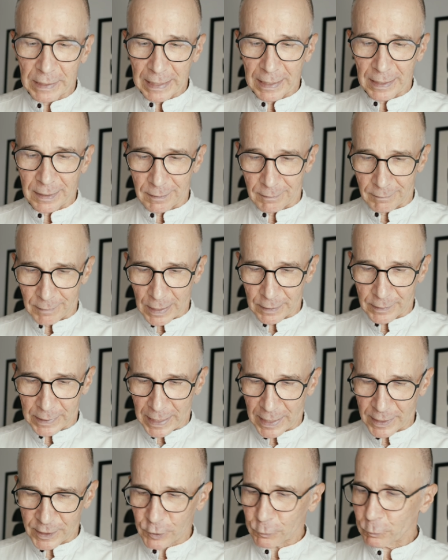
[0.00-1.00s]
can
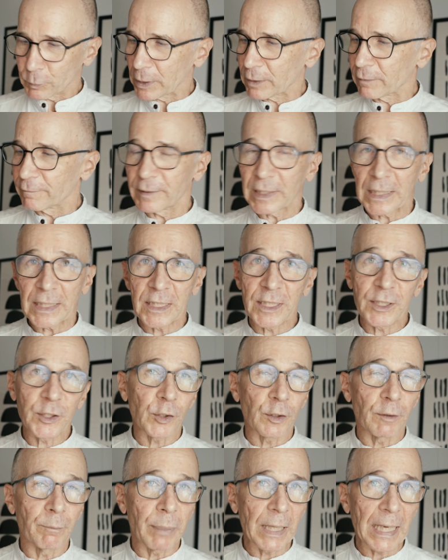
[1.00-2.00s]
attach one of these
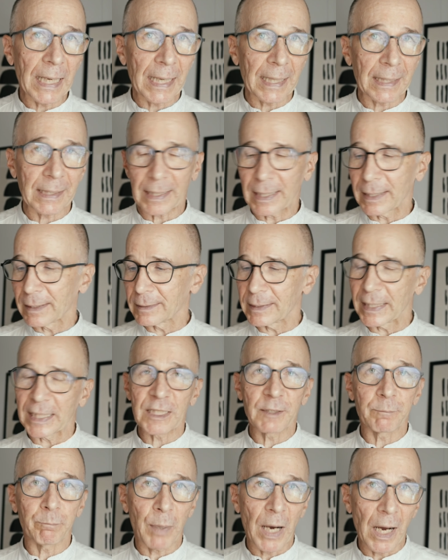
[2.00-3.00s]
to your back and
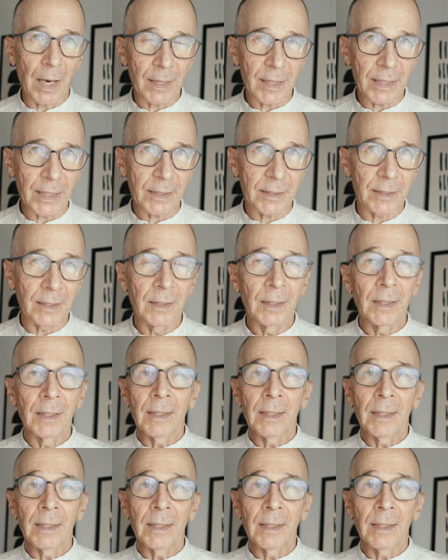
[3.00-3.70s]
expand it.